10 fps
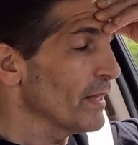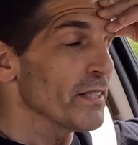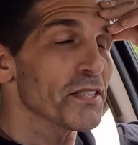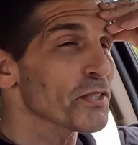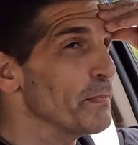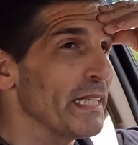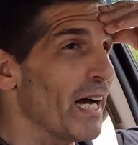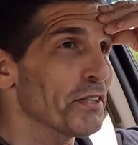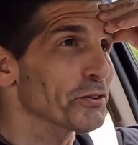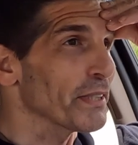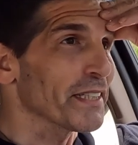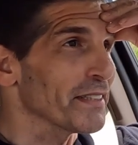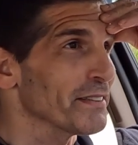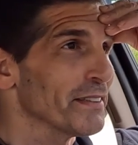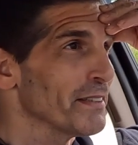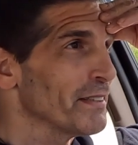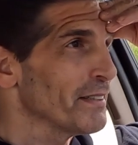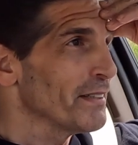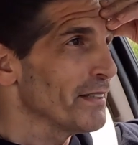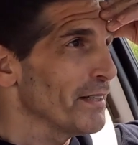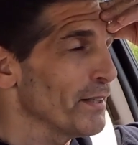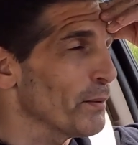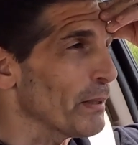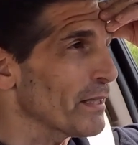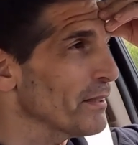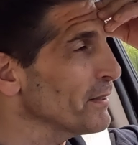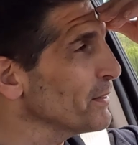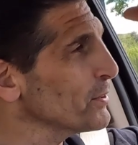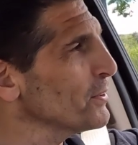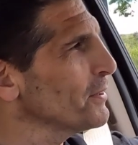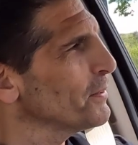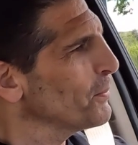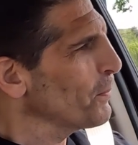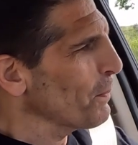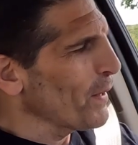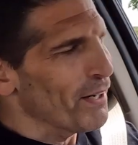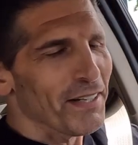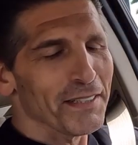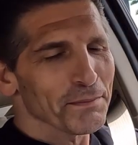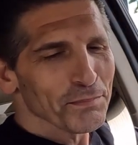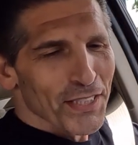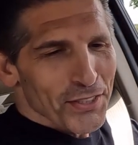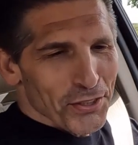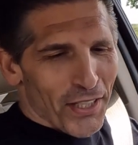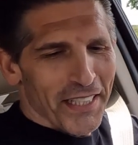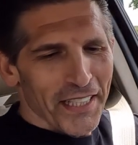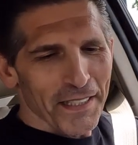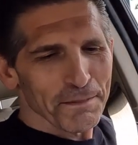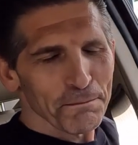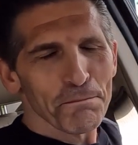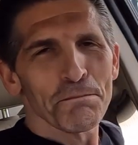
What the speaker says: This is me not drinking. Oh my goodness. All right, let's try it again.